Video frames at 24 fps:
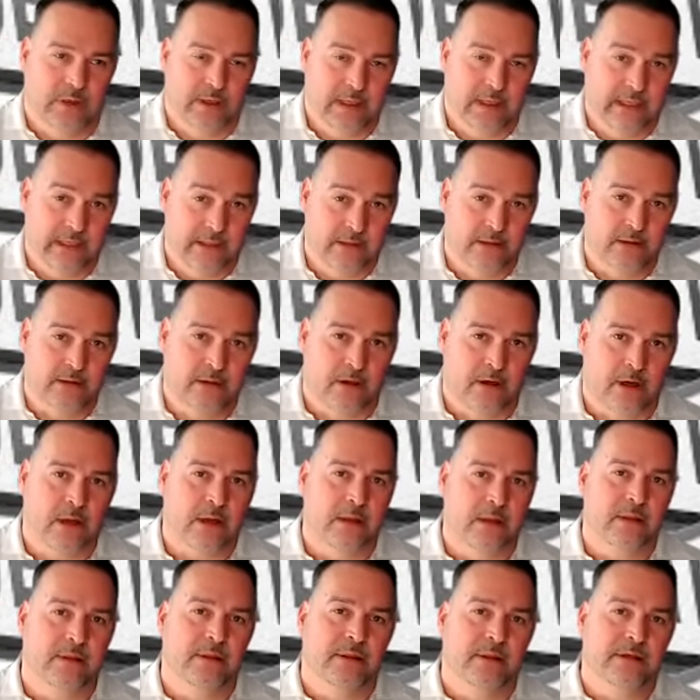in
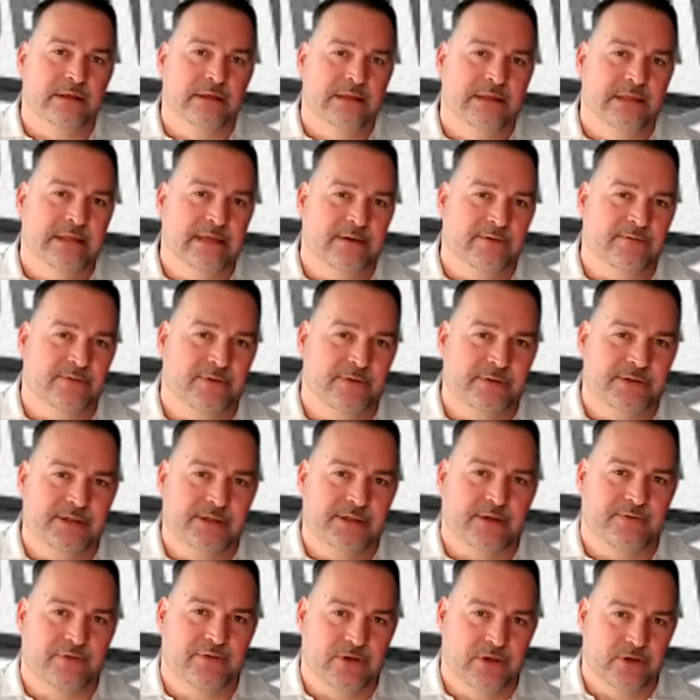law the difference
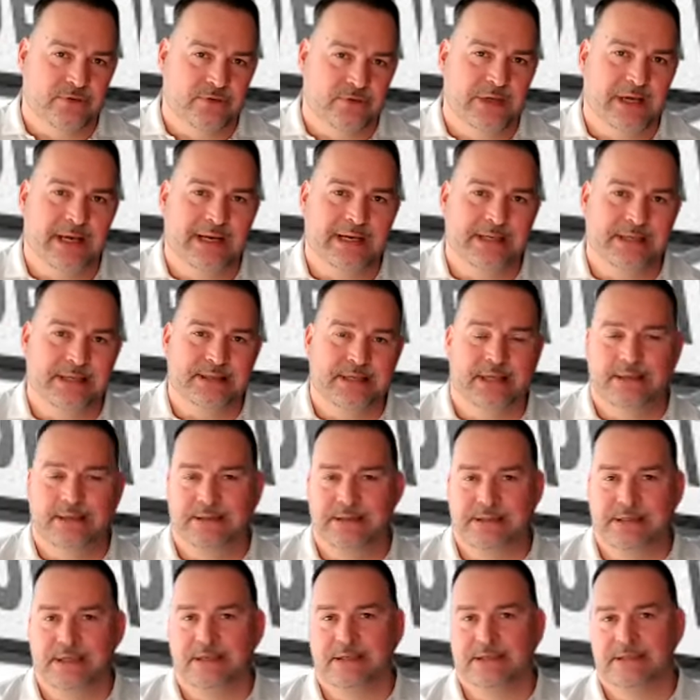of a United
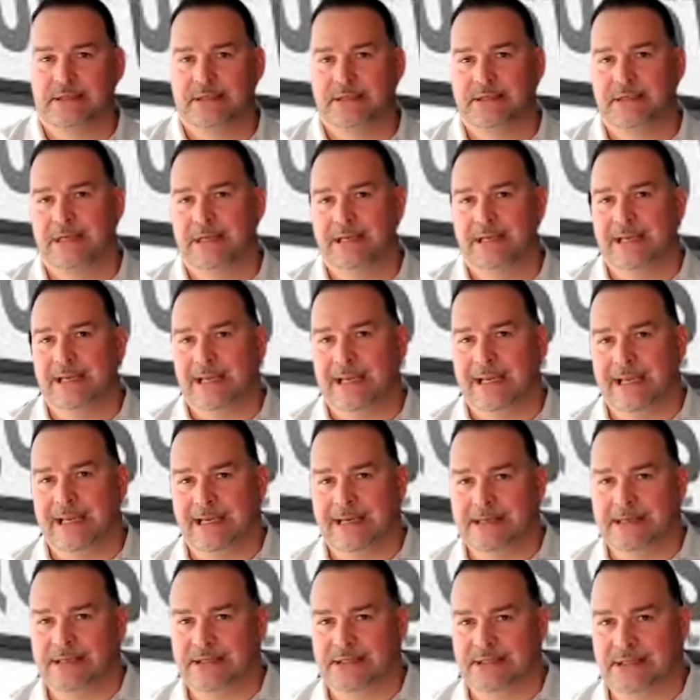States citizen
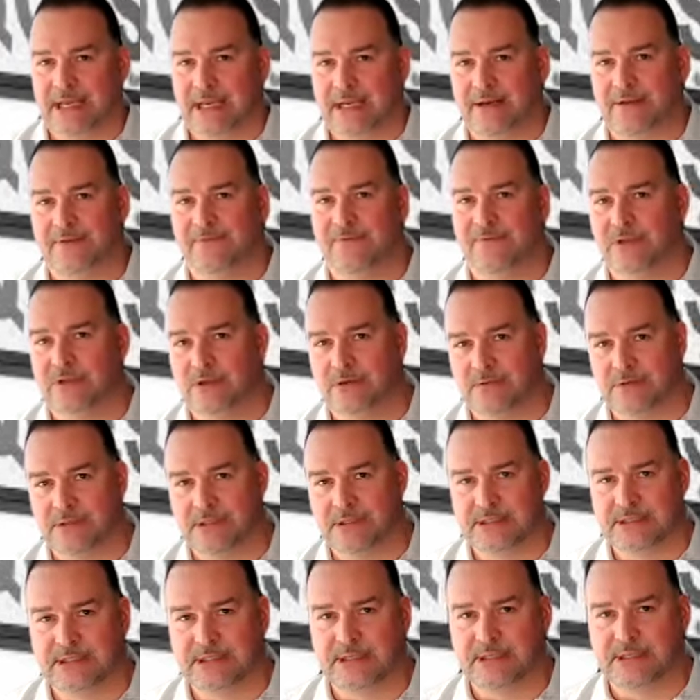and a state of the
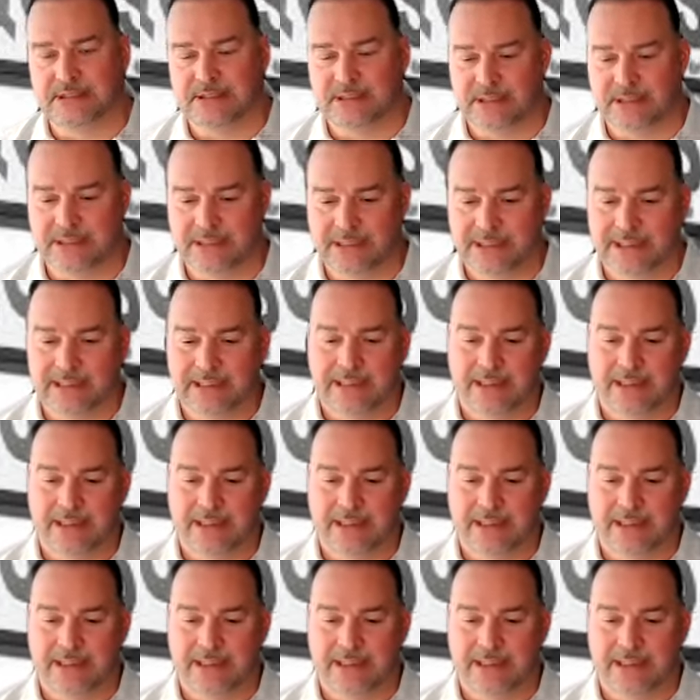union citizen.